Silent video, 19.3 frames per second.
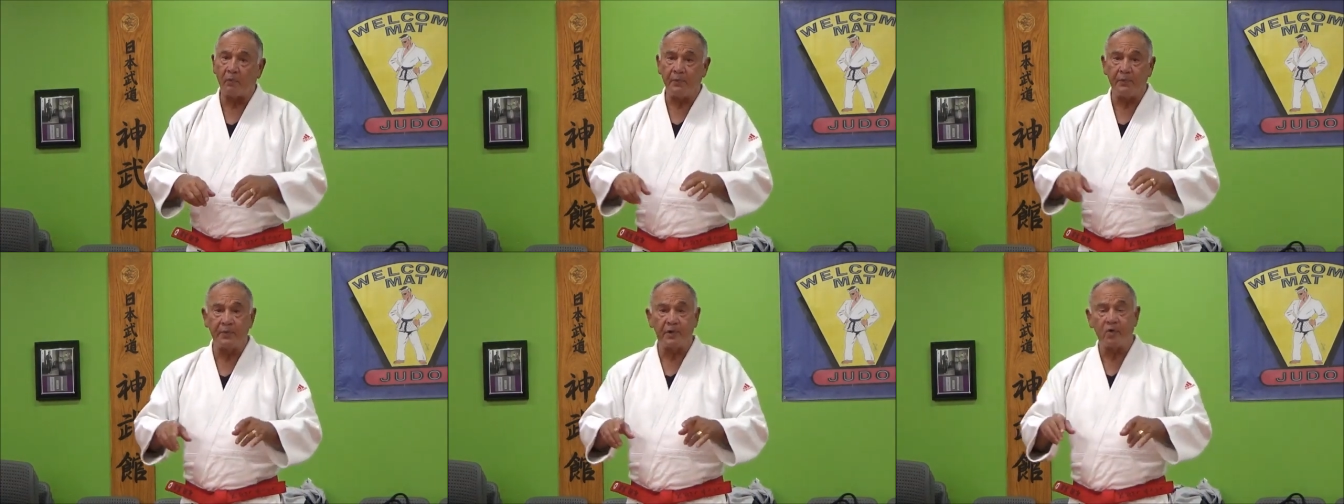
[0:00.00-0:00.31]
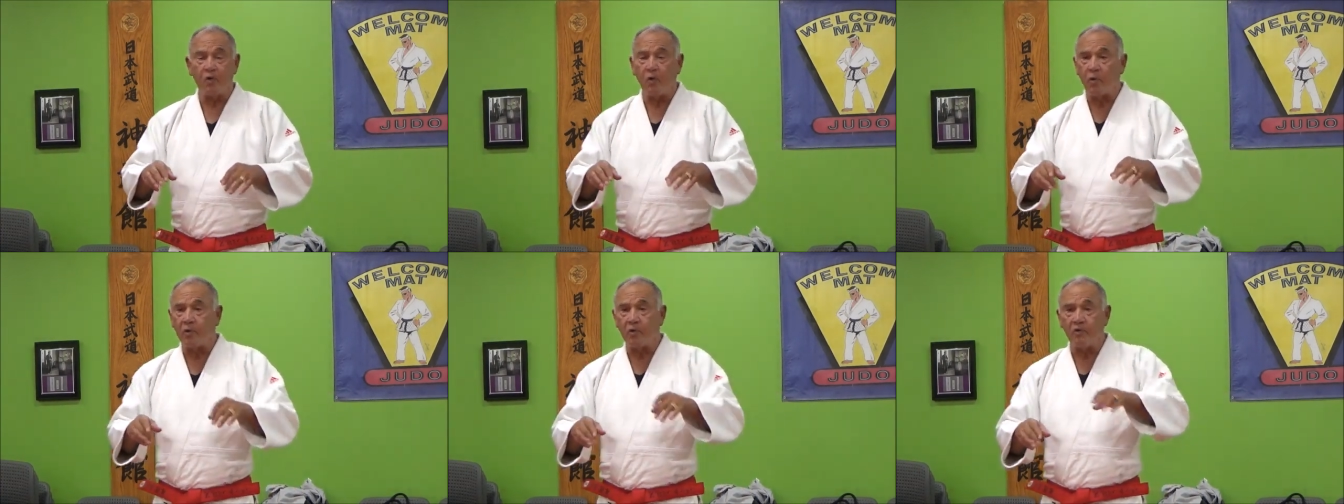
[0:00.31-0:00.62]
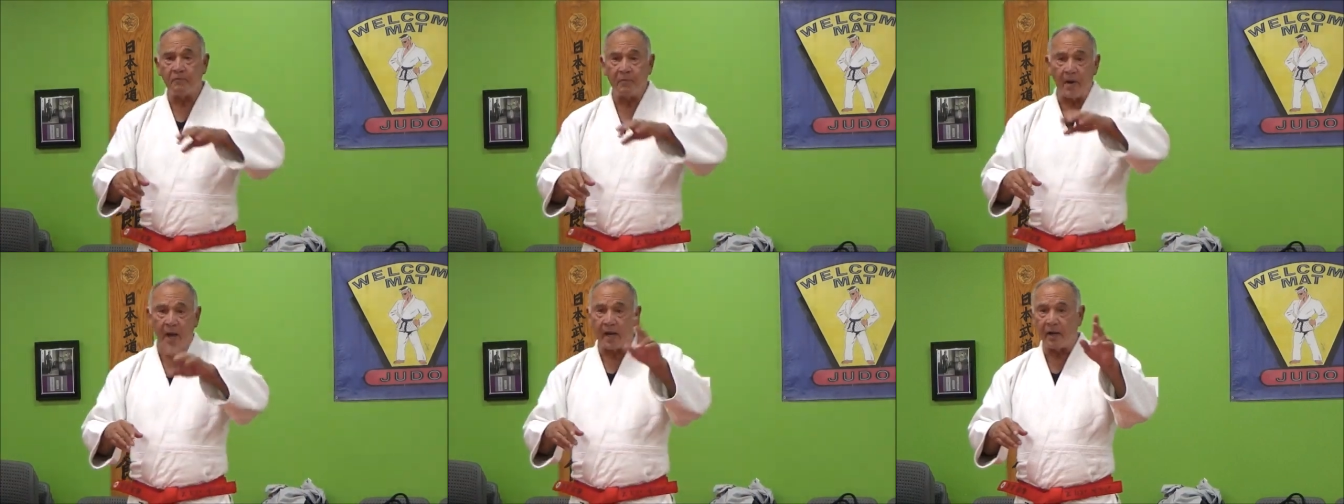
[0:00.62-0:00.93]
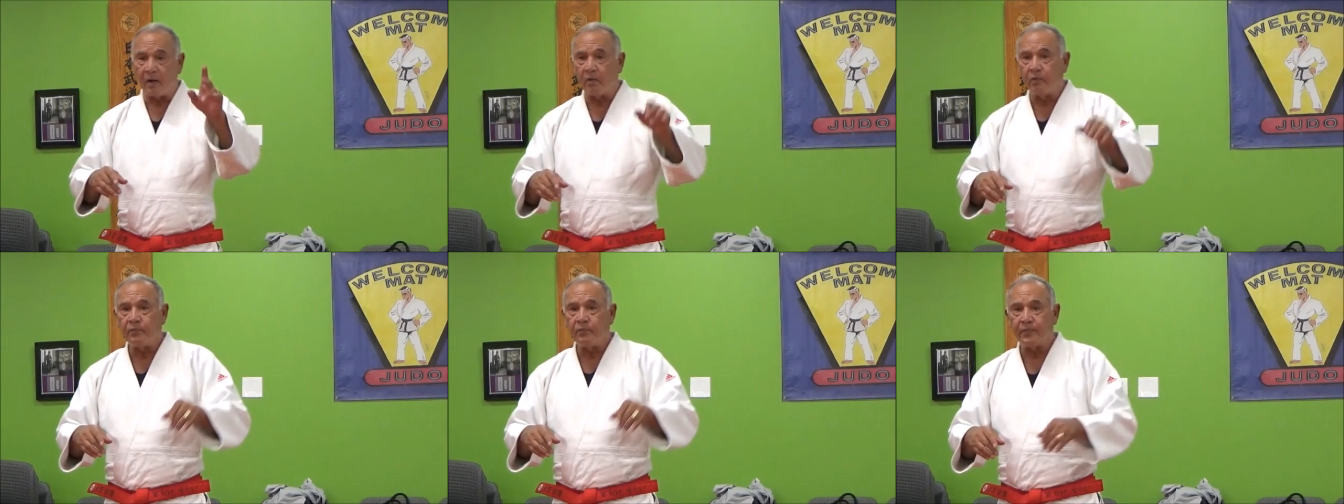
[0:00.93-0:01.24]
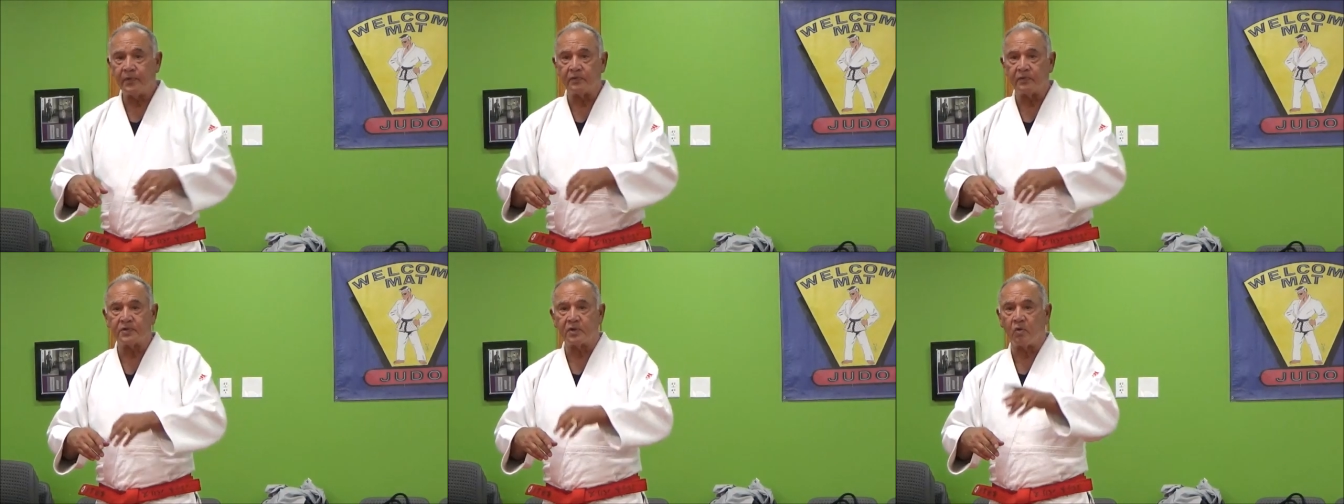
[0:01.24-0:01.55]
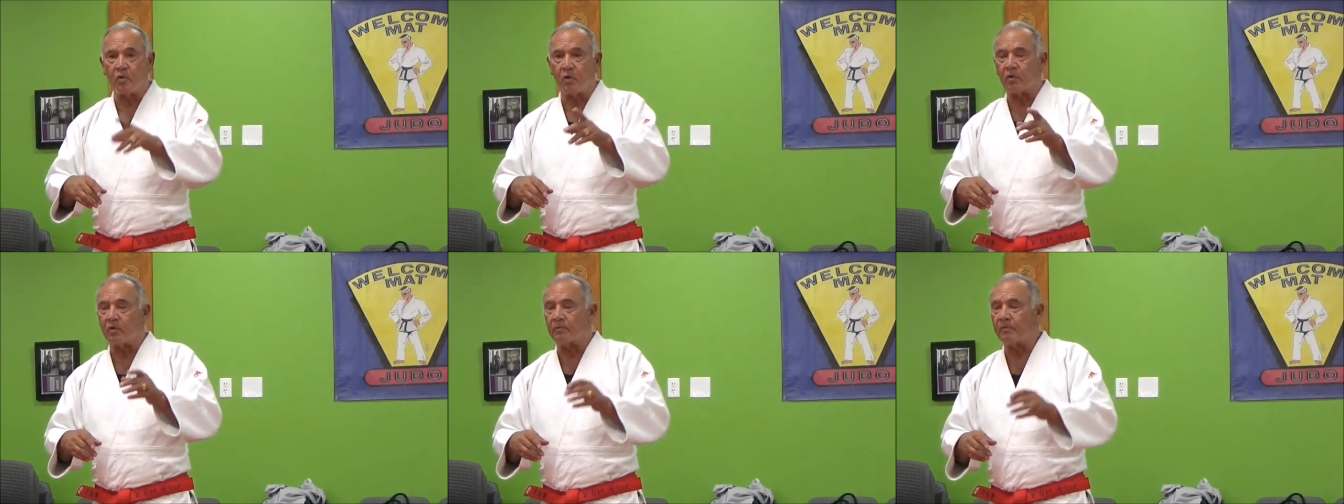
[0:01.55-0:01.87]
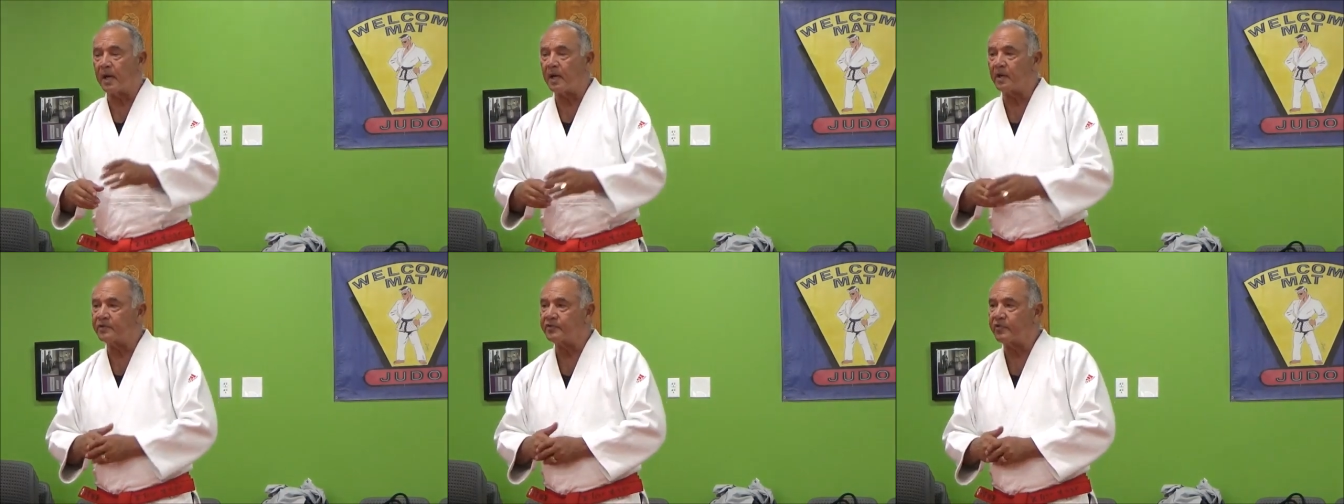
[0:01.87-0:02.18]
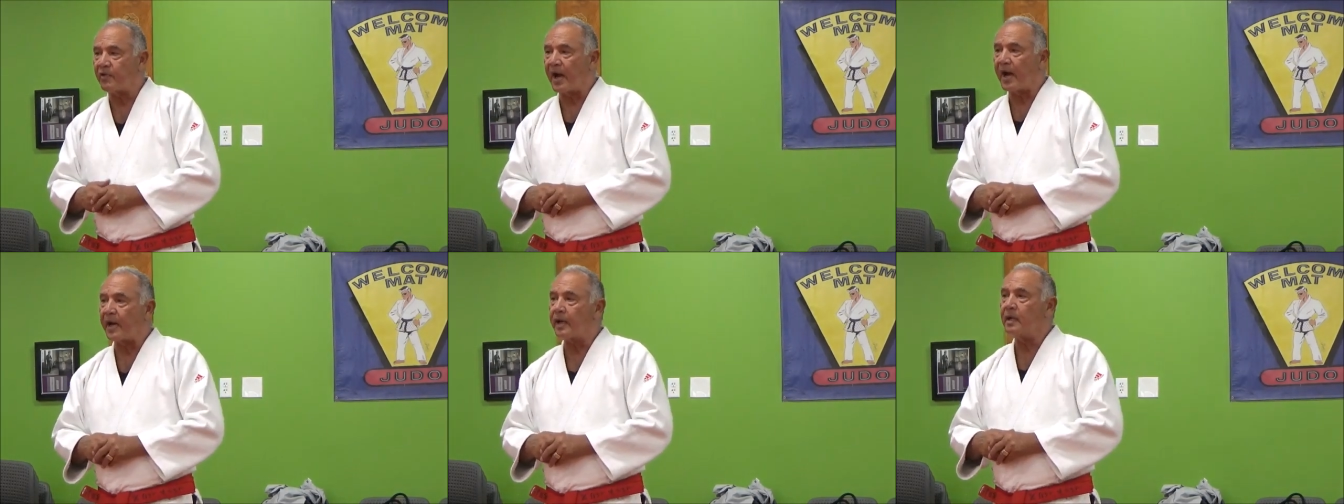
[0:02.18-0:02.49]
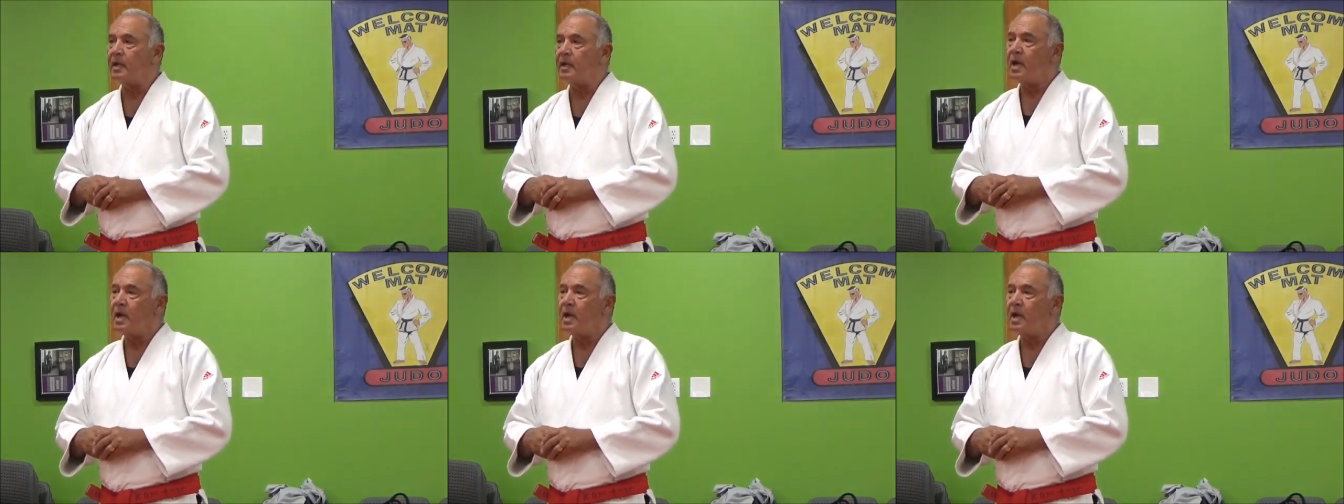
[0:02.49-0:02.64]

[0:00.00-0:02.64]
We would quarter-mile. There was a quarter-mile track.